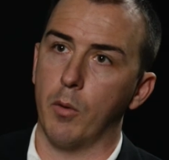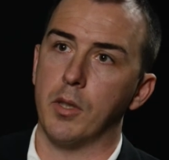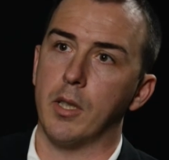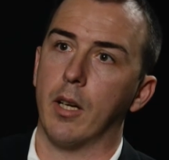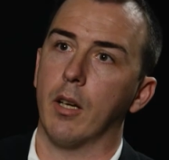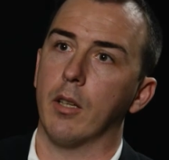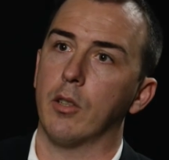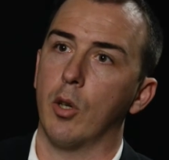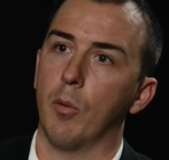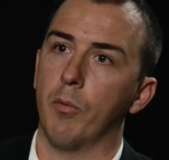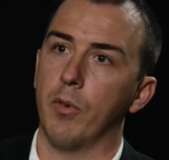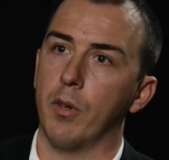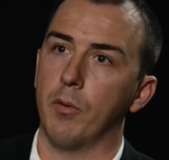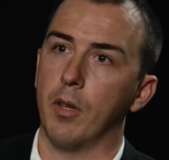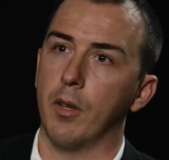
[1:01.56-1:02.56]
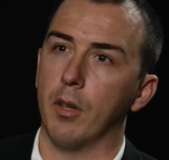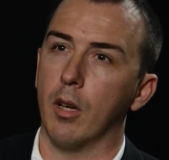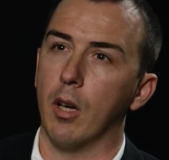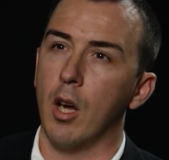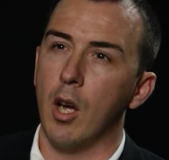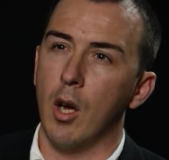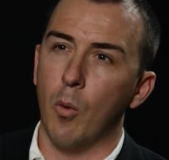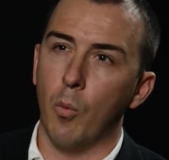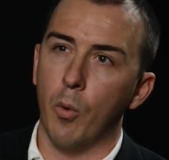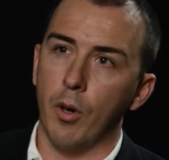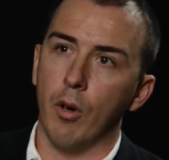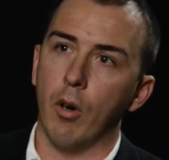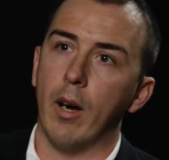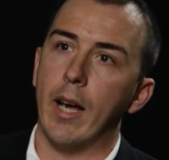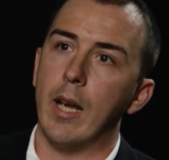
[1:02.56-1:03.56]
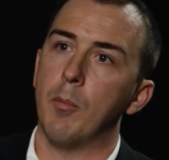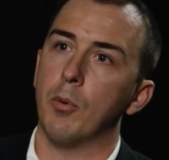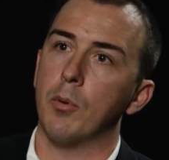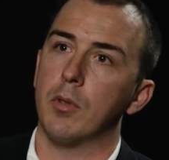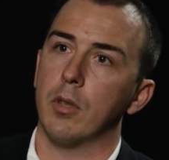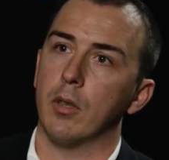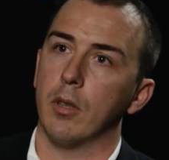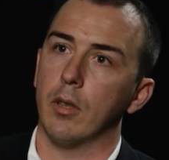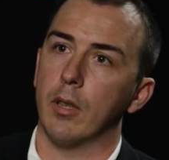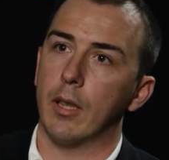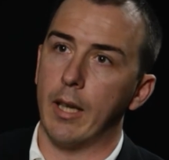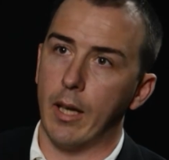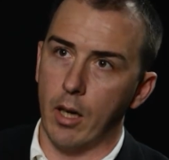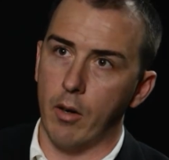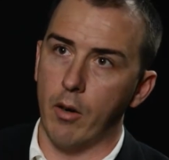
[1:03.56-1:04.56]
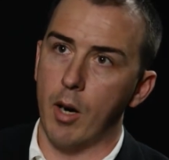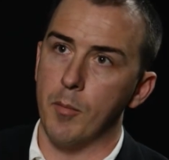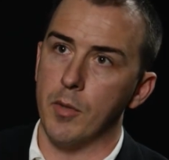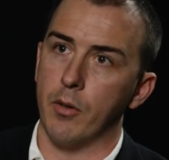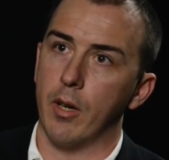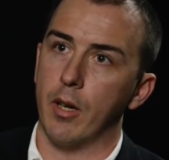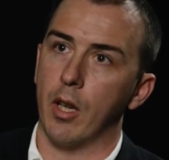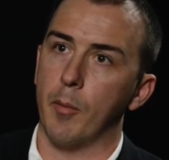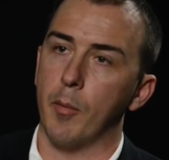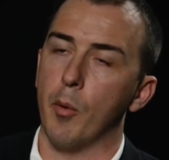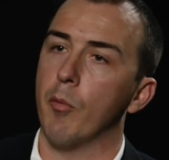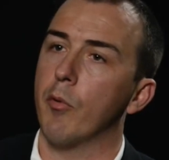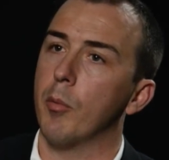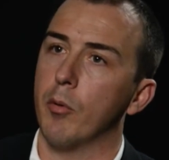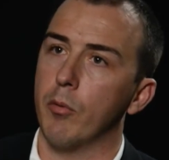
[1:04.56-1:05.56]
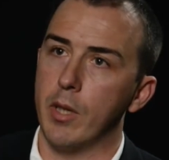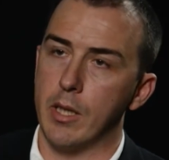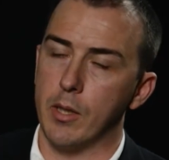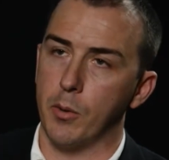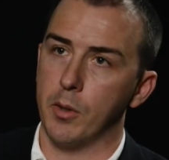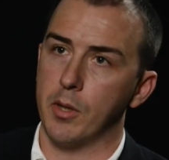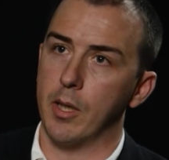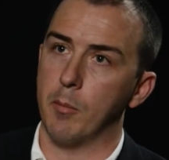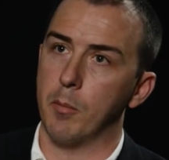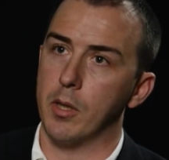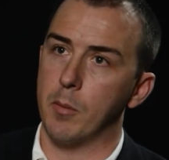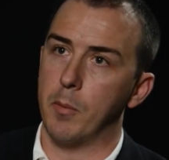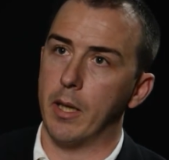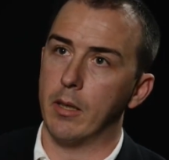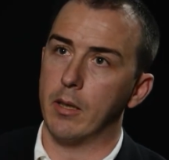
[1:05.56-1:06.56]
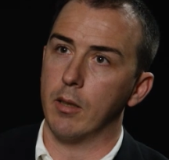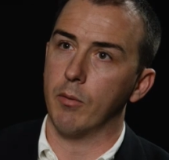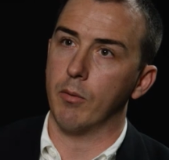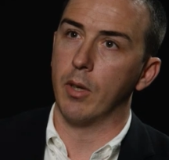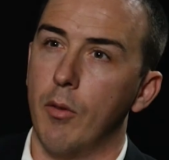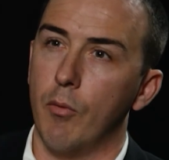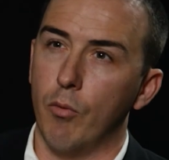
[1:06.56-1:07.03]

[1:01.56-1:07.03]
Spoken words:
say our top 50, that we're not able to get our arms around at the moment from a resourcing perspective.